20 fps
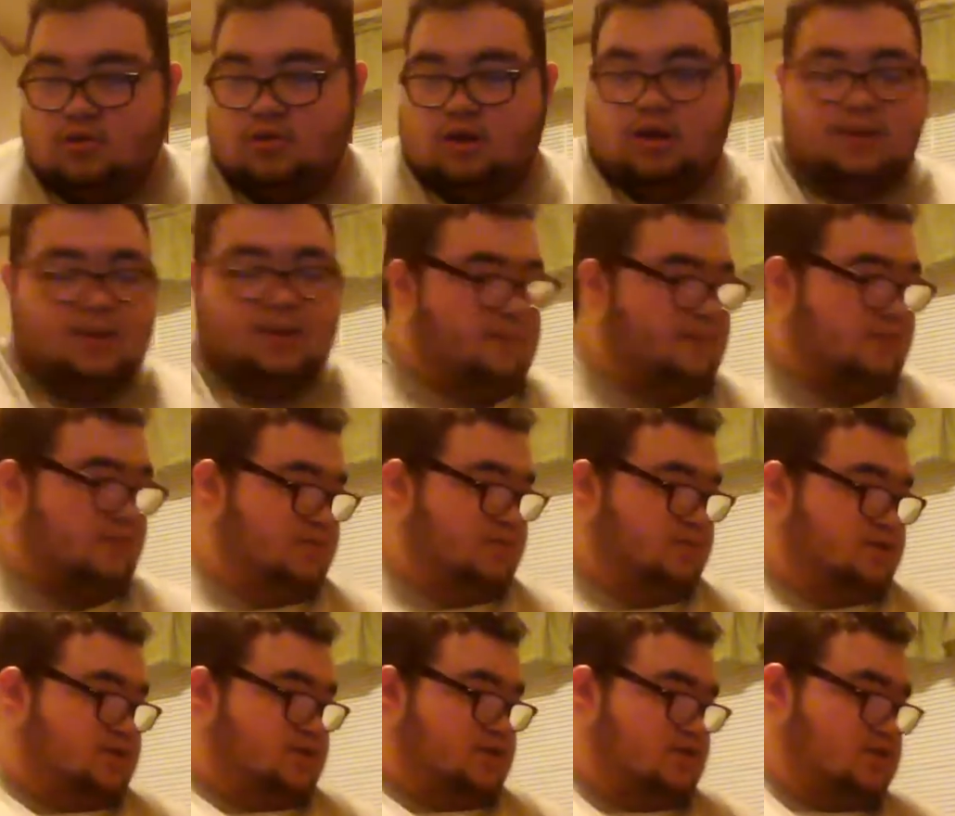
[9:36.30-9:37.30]
And that pretty
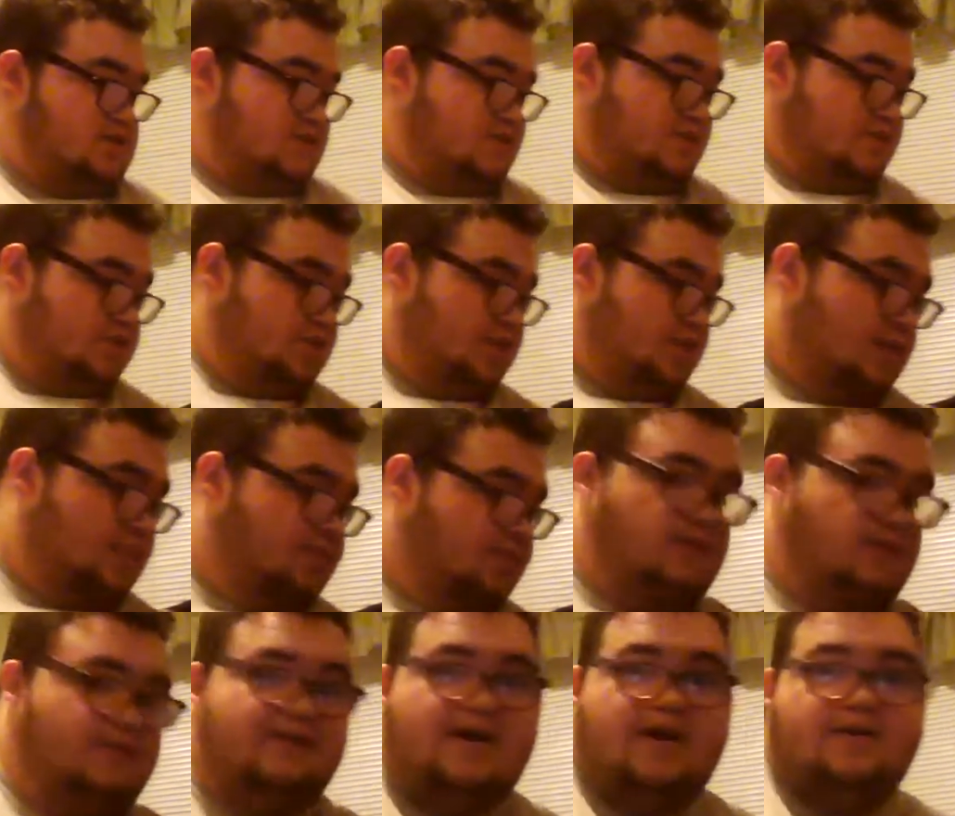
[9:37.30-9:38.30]
much does it for the deck
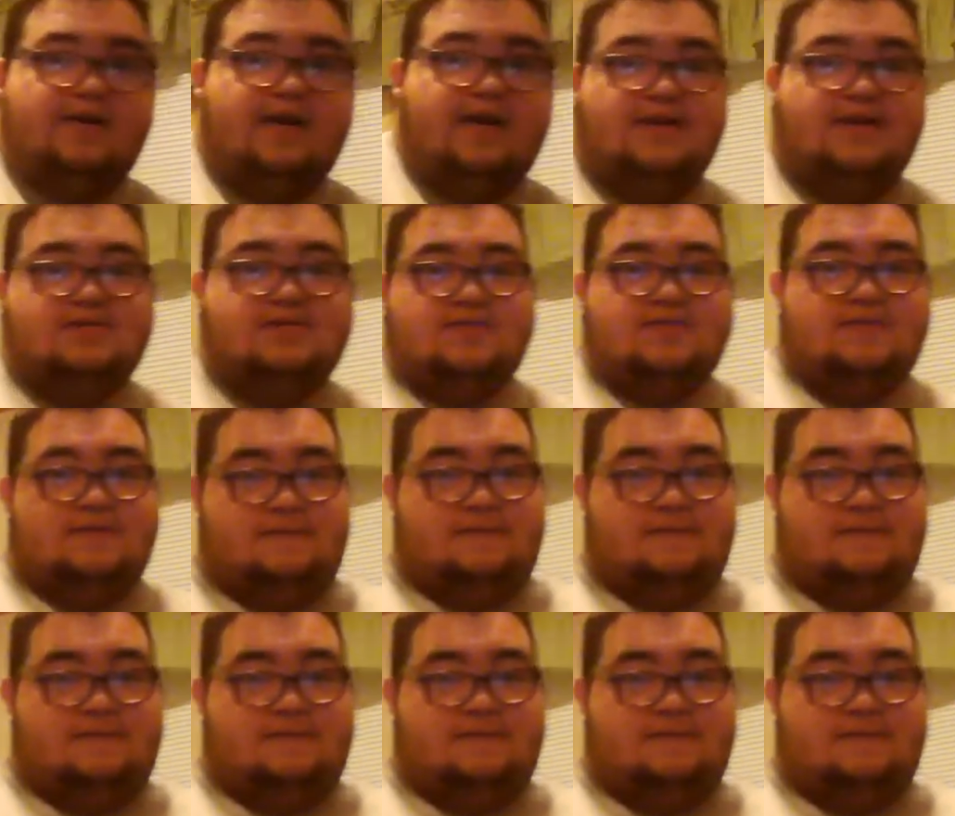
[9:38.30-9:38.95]
profile, guys.